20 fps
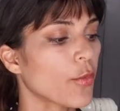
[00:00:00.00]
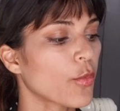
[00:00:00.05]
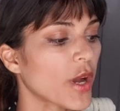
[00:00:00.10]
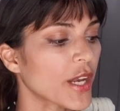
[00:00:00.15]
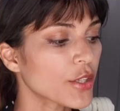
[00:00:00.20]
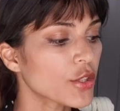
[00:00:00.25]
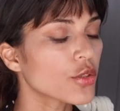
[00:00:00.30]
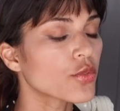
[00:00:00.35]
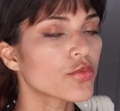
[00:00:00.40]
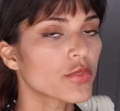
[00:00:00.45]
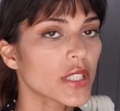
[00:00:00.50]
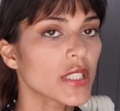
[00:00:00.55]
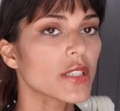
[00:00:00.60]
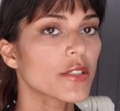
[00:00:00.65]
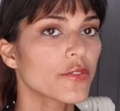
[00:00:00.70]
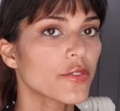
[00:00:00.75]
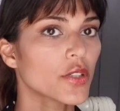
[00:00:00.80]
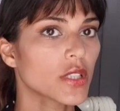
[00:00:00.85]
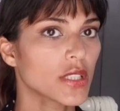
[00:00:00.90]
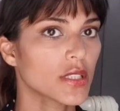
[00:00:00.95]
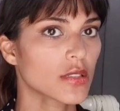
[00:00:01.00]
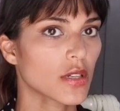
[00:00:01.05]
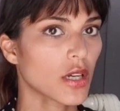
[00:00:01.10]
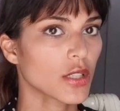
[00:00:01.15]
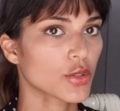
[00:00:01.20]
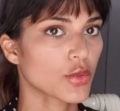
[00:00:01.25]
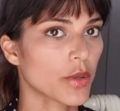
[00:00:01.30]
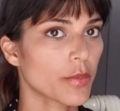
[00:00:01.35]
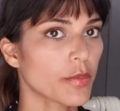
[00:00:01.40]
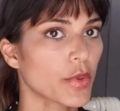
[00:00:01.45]
When you really fully
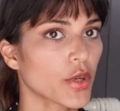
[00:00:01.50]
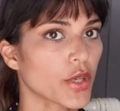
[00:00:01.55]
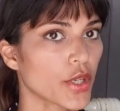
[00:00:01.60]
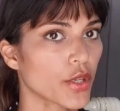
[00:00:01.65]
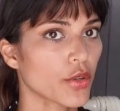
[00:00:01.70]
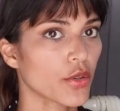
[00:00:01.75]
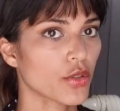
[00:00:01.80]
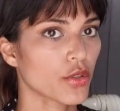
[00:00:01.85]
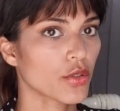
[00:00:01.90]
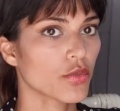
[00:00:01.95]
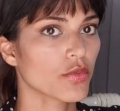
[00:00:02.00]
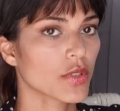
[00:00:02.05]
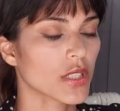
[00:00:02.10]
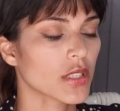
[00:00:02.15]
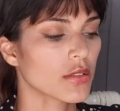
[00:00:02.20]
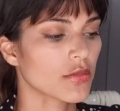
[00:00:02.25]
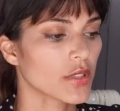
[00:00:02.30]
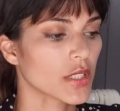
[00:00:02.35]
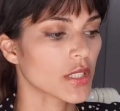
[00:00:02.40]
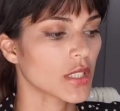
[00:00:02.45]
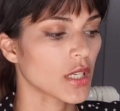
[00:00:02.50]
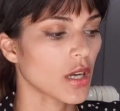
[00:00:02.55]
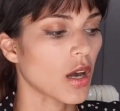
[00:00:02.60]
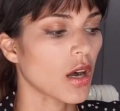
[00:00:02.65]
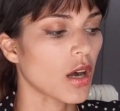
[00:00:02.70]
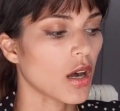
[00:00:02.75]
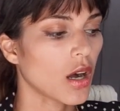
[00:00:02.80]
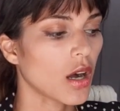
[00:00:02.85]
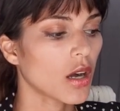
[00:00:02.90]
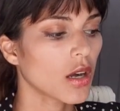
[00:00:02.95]
start to embody who you really, really
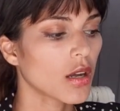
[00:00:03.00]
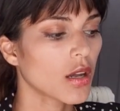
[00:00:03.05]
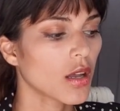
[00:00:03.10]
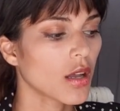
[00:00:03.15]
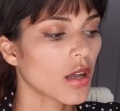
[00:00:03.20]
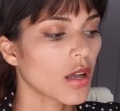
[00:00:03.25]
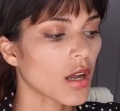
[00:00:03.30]
are,